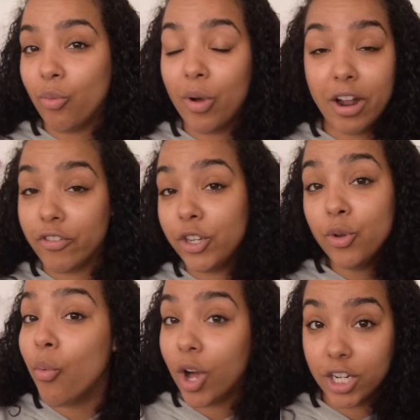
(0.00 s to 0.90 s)
whatever
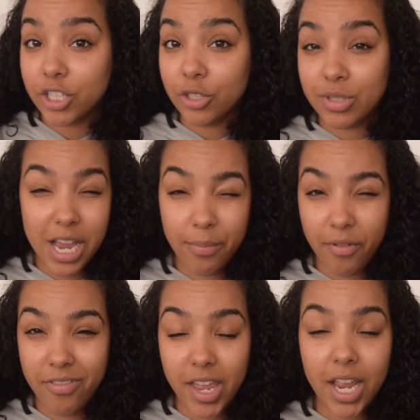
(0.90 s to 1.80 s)
you want to do type
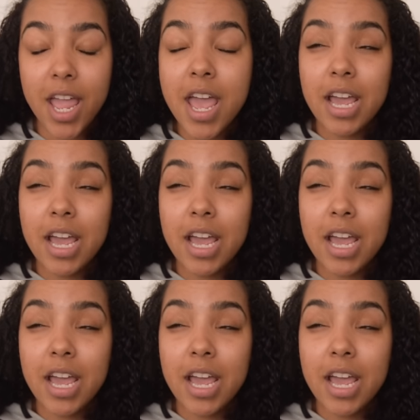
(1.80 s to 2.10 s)
of thing.